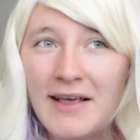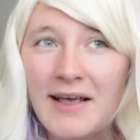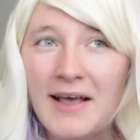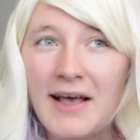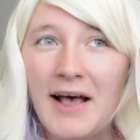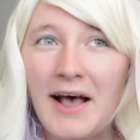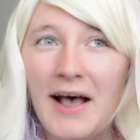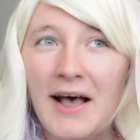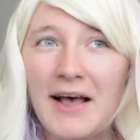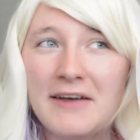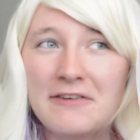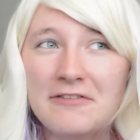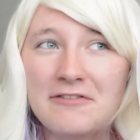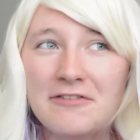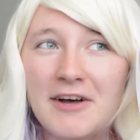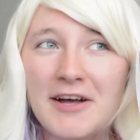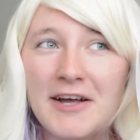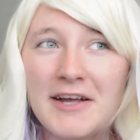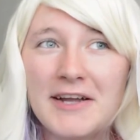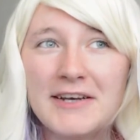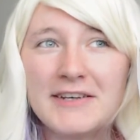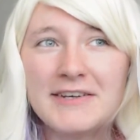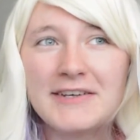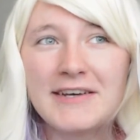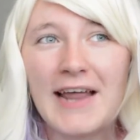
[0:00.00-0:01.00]
I
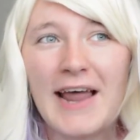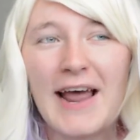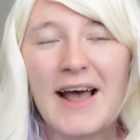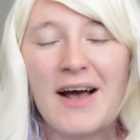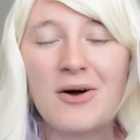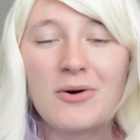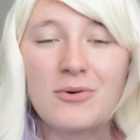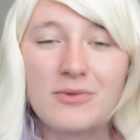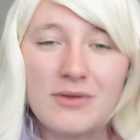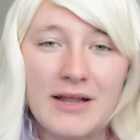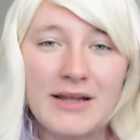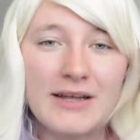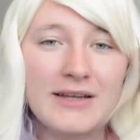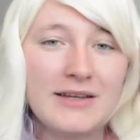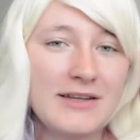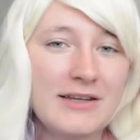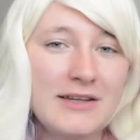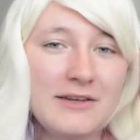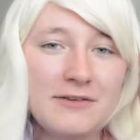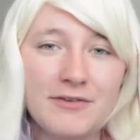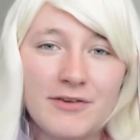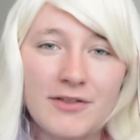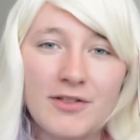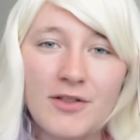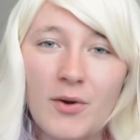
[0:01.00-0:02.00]
find now, like,
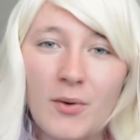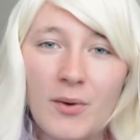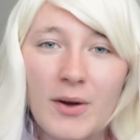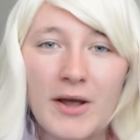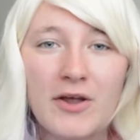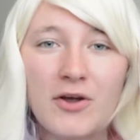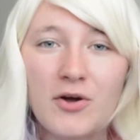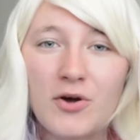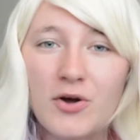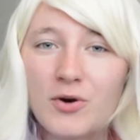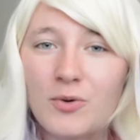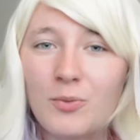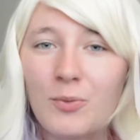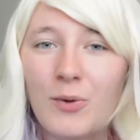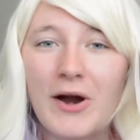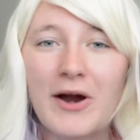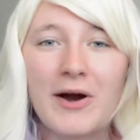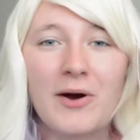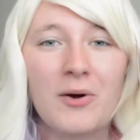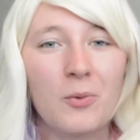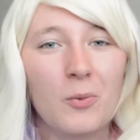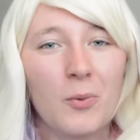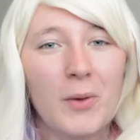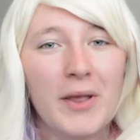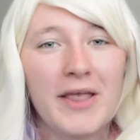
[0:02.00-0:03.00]
even though I could wear a
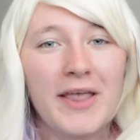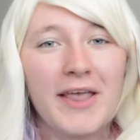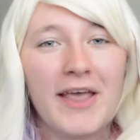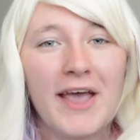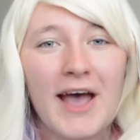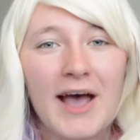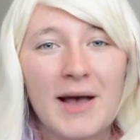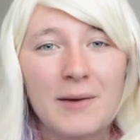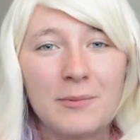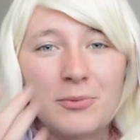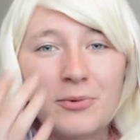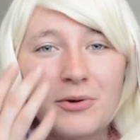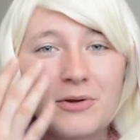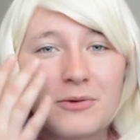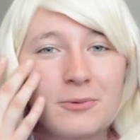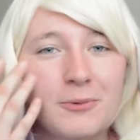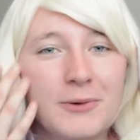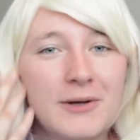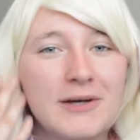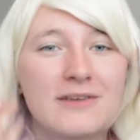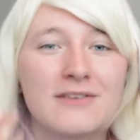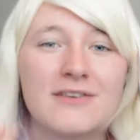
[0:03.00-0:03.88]
wig cap with wigs,